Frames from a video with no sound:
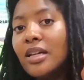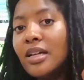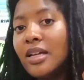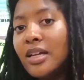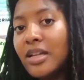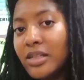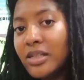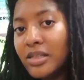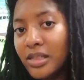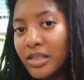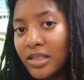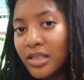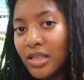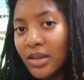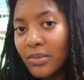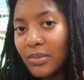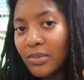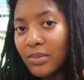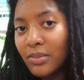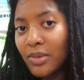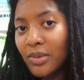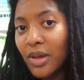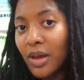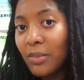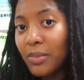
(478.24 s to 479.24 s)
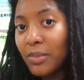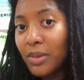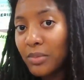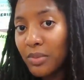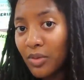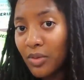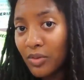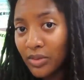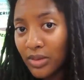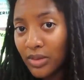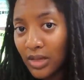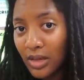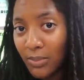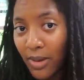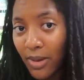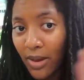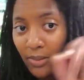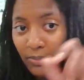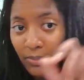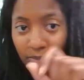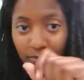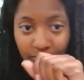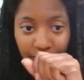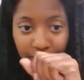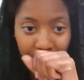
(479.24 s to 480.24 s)
here's a tip people don't think
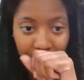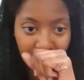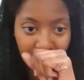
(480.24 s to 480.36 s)
about